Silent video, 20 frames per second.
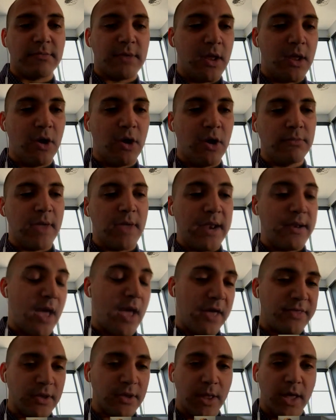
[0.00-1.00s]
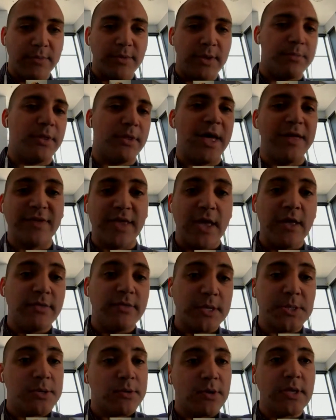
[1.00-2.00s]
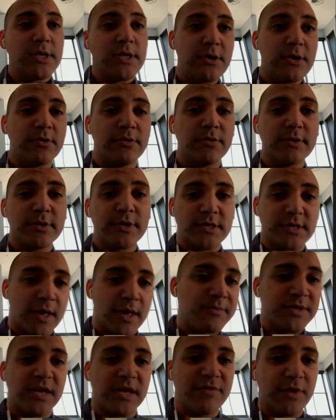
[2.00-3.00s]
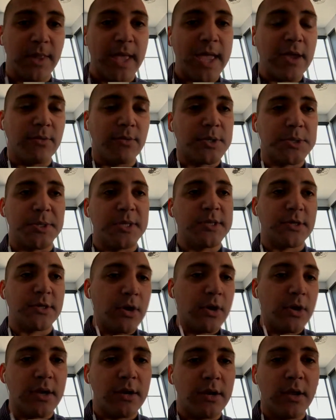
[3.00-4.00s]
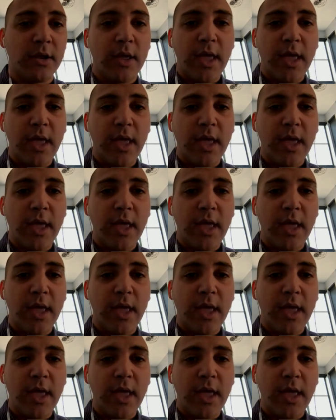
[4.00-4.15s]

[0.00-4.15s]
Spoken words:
and I think a lot of people advocate, that you can use a subset of a language that's good.